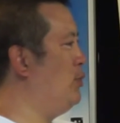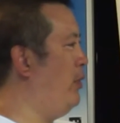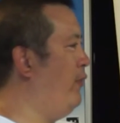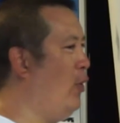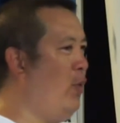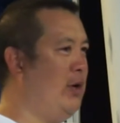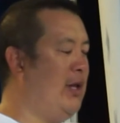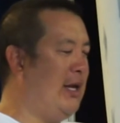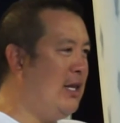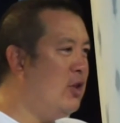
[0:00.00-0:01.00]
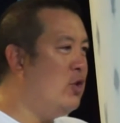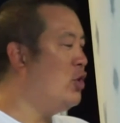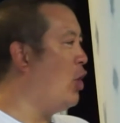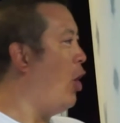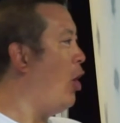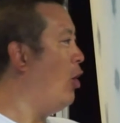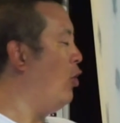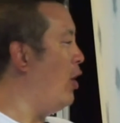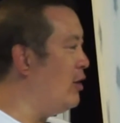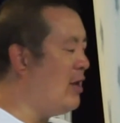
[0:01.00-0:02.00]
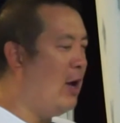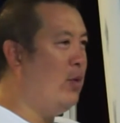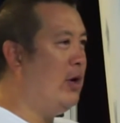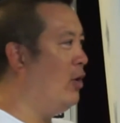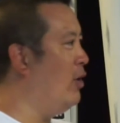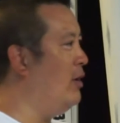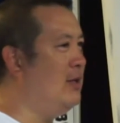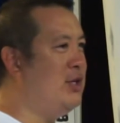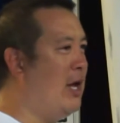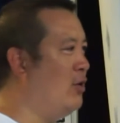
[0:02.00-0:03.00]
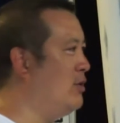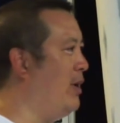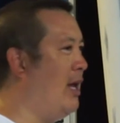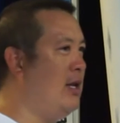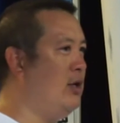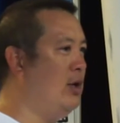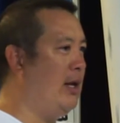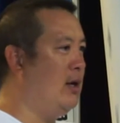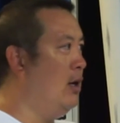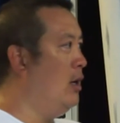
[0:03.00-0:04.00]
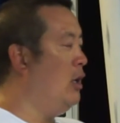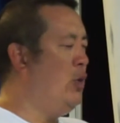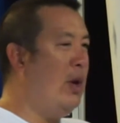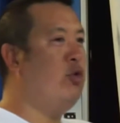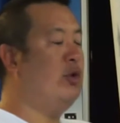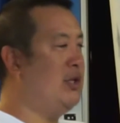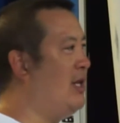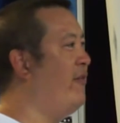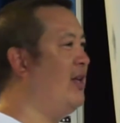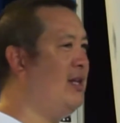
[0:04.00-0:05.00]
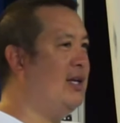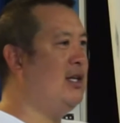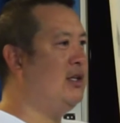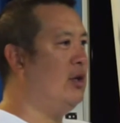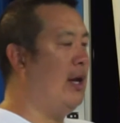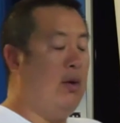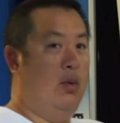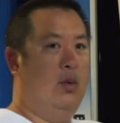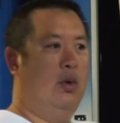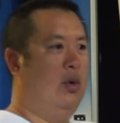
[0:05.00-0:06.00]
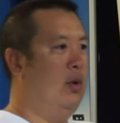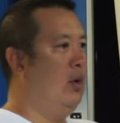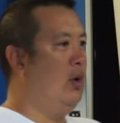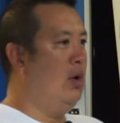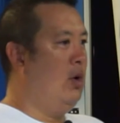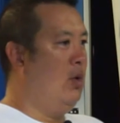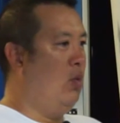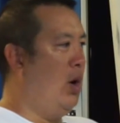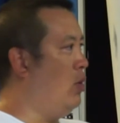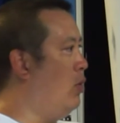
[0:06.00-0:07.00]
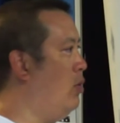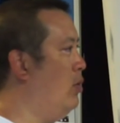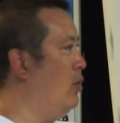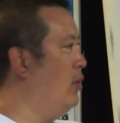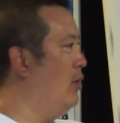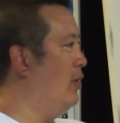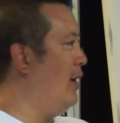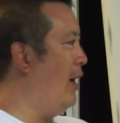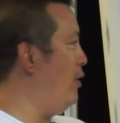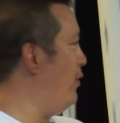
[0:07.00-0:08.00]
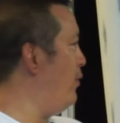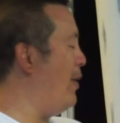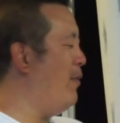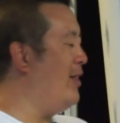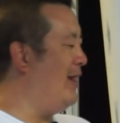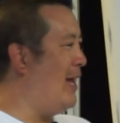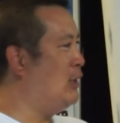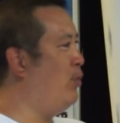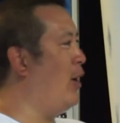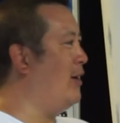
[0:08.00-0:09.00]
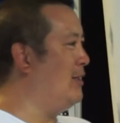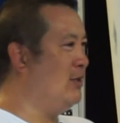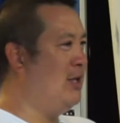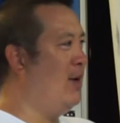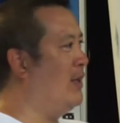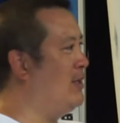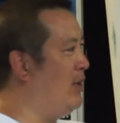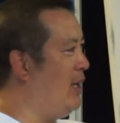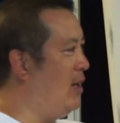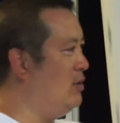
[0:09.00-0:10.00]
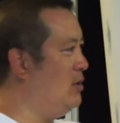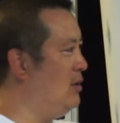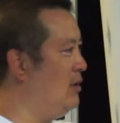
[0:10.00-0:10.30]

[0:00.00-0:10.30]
before, where you're like either in your car or on a downwinder or in the channel or something, and then you went through a significant distance and you're like, whoa, I don't even remember that last part because I was thinking about something else.